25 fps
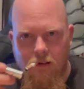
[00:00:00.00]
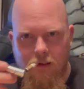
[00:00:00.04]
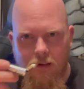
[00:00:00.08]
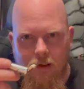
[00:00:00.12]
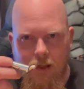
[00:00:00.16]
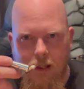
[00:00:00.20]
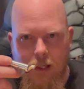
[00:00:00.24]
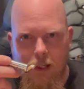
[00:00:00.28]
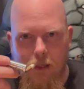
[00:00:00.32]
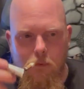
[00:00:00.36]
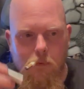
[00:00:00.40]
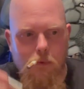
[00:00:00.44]

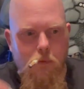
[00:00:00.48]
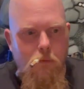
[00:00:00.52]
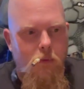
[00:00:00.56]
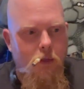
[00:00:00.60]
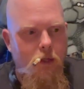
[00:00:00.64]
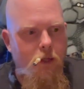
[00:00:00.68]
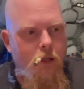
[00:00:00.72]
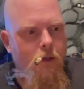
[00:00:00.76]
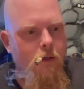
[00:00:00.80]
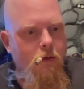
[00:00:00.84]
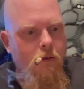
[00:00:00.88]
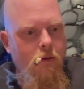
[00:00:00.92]
Came
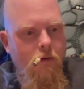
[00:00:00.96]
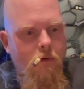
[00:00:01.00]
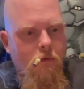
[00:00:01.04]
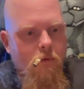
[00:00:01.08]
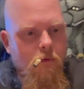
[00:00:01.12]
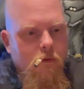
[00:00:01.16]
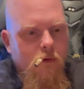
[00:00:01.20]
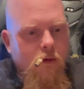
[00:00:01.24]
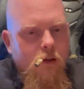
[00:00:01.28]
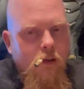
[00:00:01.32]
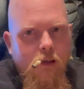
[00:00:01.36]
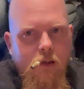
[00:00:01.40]
prepared
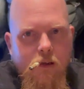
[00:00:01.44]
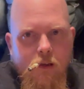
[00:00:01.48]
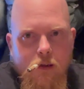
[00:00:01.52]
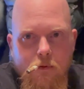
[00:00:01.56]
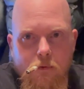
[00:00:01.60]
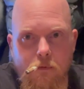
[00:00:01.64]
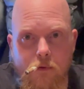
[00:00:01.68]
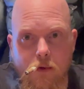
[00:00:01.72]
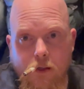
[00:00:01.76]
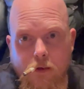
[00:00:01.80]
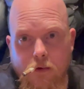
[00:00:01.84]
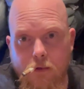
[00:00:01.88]
because I
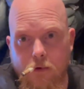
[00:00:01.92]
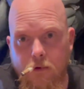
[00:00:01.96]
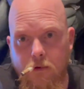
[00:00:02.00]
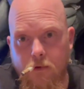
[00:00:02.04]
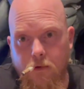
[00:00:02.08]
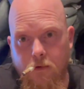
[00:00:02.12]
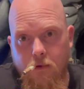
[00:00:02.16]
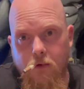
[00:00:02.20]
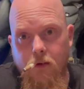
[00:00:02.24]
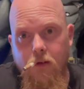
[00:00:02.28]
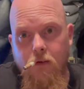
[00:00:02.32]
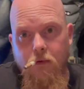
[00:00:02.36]
figured it
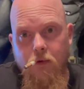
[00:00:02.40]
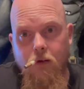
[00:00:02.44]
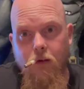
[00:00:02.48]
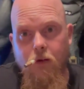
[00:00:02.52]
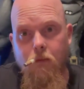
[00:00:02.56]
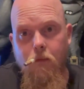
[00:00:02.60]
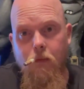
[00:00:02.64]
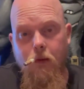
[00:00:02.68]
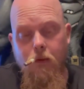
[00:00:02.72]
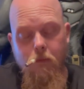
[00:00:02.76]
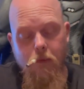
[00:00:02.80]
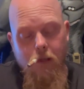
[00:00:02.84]
was going
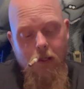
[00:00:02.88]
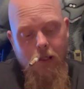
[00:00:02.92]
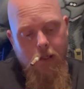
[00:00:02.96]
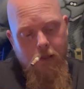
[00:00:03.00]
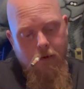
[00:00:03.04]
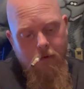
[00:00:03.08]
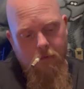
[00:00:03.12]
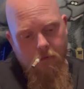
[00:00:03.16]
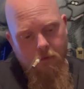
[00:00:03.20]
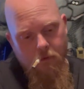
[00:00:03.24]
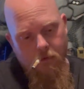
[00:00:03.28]
to be bad.